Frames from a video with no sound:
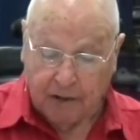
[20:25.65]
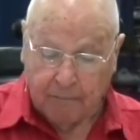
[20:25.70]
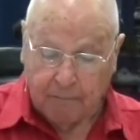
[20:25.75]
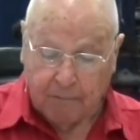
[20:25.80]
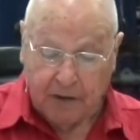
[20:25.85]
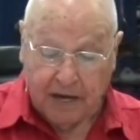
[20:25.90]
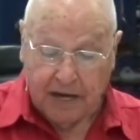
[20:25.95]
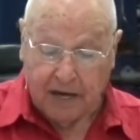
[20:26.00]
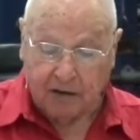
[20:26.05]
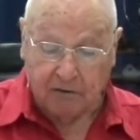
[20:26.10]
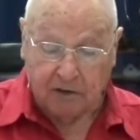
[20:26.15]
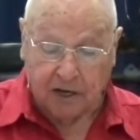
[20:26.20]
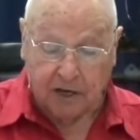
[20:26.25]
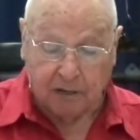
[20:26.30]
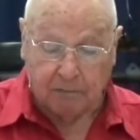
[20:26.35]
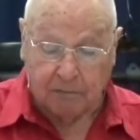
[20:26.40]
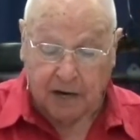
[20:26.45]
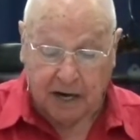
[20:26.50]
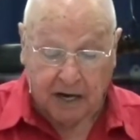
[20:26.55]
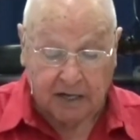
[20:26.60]
Mary
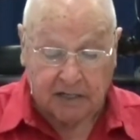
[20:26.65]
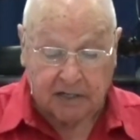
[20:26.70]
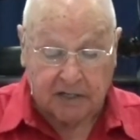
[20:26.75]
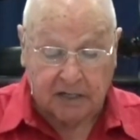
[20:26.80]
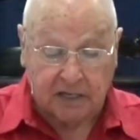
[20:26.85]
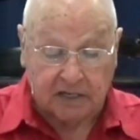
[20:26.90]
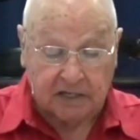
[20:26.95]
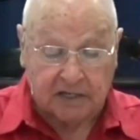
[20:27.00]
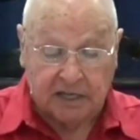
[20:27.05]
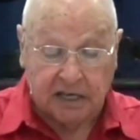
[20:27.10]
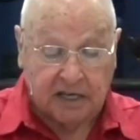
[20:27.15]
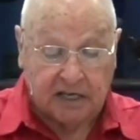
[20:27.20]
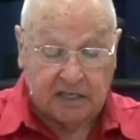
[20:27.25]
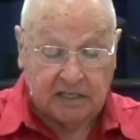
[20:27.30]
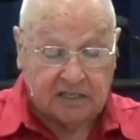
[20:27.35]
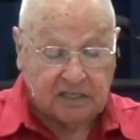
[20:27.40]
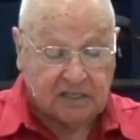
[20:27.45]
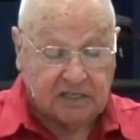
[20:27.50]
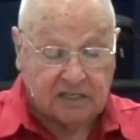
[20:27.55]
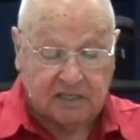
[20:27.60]
and Martha, they
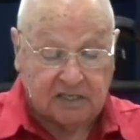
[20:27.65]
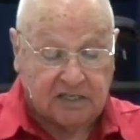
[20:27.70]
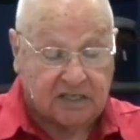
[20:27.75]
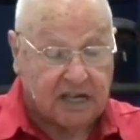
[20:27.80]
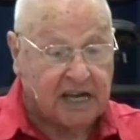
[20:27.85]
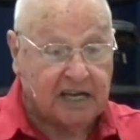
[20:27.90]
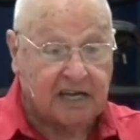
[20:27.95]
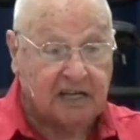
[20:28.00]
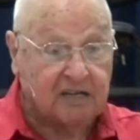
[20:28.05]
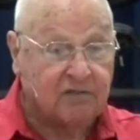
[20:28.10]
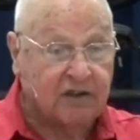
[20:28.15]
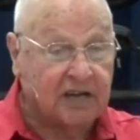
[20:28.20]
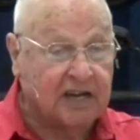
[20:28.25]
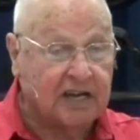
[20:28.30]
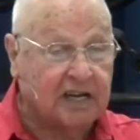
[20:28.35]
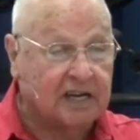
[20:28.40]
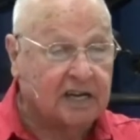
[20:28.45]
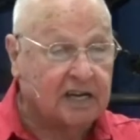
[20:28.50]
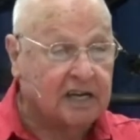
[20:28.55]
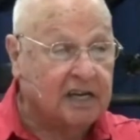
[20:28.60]
said it
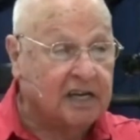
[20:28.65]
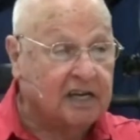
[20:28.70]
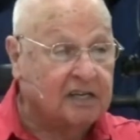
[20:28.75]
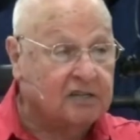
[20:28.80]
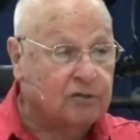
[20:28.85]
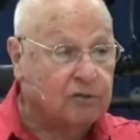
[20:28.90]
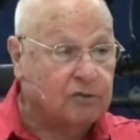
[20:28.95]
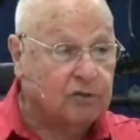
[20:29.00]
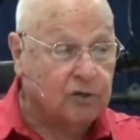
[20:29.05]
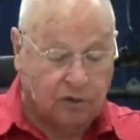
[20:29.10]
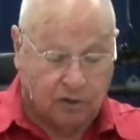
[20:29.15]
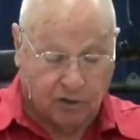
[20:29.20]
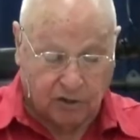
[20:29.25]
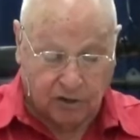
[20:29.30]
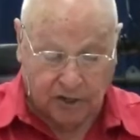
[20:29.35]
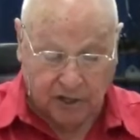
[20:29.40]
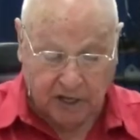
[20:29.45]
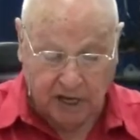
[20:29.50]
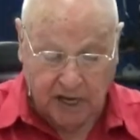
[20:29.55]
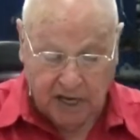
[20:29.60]
very clear to the
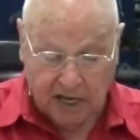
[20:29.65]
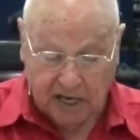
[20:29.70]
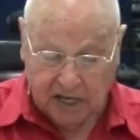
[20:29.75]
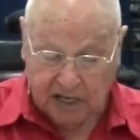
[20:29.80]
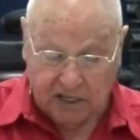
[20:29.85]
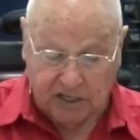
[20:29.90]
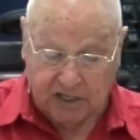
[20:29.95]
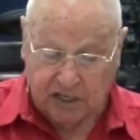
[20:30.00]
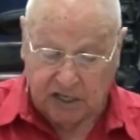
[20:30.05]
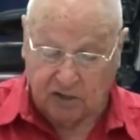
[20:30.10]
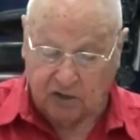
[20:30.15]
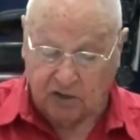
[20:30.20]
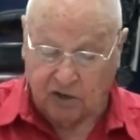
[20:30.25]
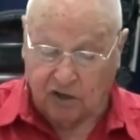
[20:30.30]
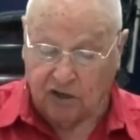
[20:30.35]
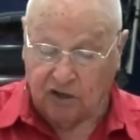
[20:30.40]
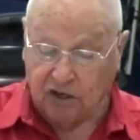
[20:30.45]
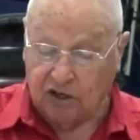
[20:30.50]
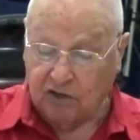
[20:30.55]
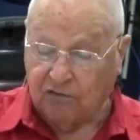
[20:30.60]
Lord. He said,
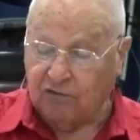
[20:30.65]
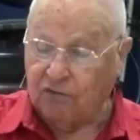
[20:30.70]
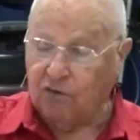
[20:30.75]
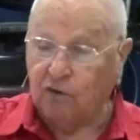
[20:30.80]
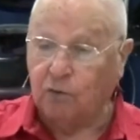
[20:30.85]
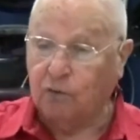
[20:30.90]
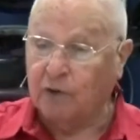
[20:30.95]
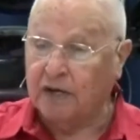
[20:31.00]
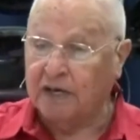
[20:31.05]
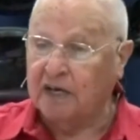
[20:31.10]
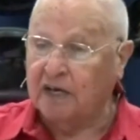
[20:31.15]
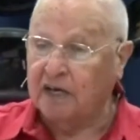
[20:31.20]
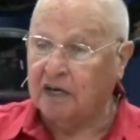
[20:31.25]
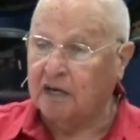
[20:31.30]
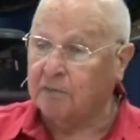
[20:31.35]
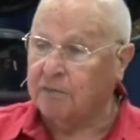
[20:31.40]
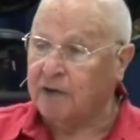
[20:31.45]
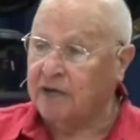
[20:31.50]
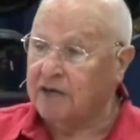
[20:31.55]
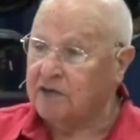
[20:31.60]
Lord, if you were
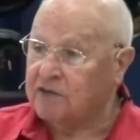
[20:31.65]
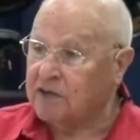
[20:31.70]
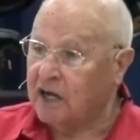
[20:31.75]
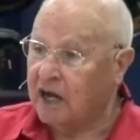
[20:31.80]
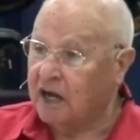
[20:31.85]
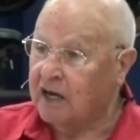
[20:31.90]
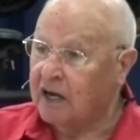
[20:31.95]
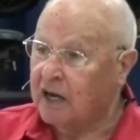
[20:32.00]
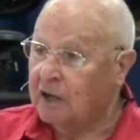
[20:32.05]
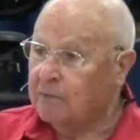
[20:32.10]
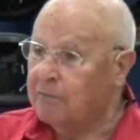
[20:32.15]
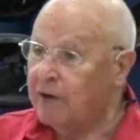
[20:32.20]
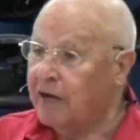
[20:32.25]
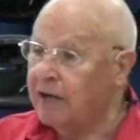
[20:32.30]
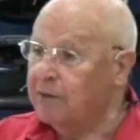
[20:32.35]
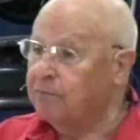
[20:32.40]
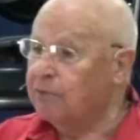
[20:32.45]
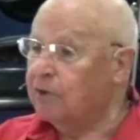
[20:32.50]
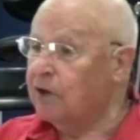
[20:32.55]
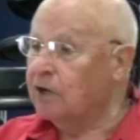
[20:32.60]
here, my son,
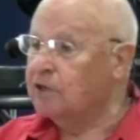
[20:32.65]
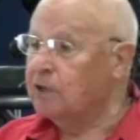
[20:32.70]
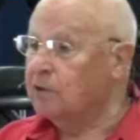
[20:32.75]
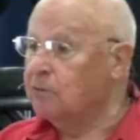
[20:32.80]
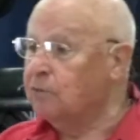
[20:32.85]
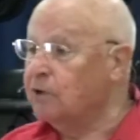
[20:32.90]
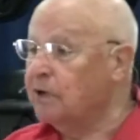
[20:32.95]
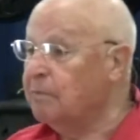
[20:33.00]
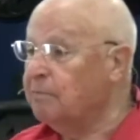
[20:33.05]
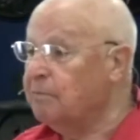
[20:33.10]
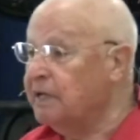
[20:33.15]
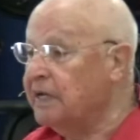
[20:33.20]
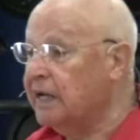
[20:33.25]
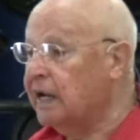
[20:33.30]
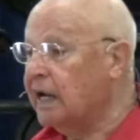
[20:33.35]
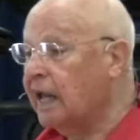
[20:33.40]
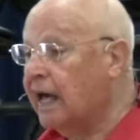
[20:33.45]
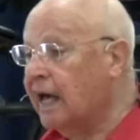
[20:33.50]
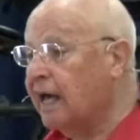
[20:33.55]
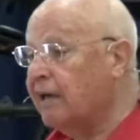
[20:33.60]
my brother would have been
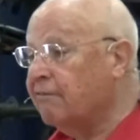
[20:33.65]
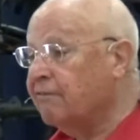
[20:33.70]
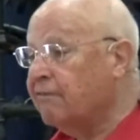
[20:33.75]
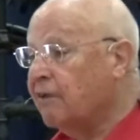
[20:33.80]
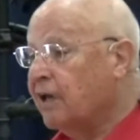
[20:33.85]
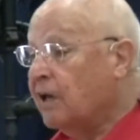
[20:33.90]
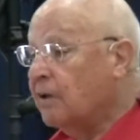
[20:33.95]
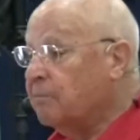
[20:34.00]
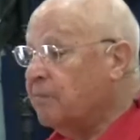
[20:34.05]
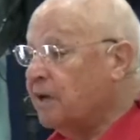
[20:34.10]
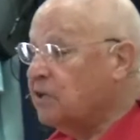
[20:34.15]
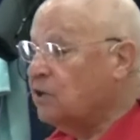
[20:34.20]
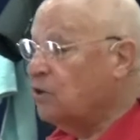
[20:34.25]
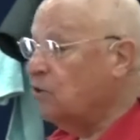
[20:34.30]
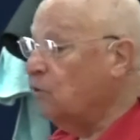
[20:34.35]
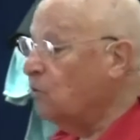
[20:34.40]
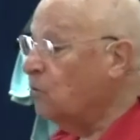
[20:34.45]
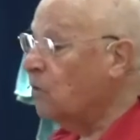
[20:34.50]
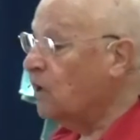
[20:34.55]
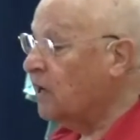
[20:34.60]
alive, but
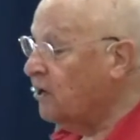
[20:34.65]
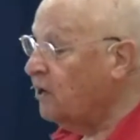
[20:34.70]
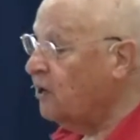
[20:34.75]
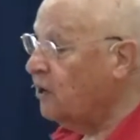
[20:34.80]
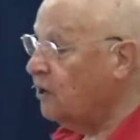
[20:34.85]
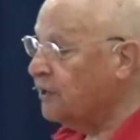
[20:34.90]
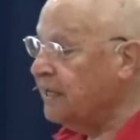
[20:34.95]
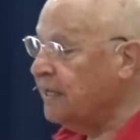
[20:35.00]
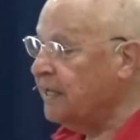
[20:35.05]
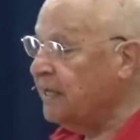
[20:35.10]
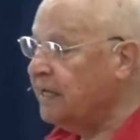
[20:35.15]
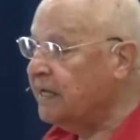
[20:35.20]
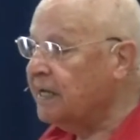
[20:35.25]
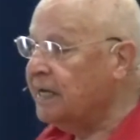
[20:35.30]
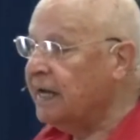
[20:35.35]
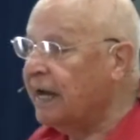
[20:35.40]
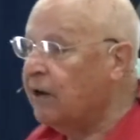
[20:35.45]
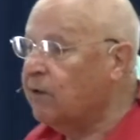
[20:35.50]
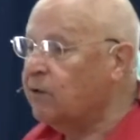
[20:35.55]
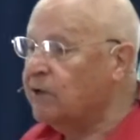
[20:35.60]
you were not here.
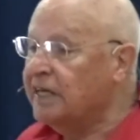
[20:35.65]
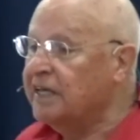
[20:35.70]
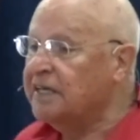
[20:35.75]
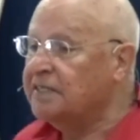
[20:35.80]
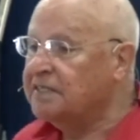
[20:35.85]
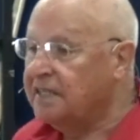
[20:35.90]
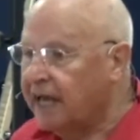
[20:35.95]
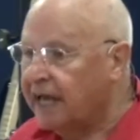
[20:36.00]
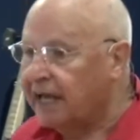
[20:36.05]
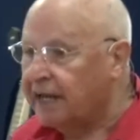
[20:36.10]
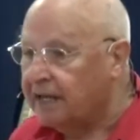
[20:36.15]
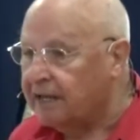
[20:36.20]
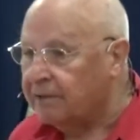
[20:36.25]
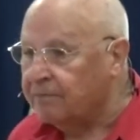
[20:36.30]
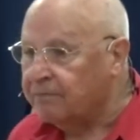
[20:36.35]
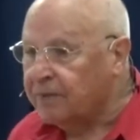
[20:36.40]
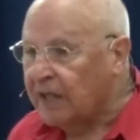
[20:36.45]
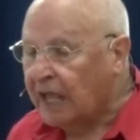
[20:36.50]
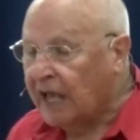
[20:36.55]
Now he's dead.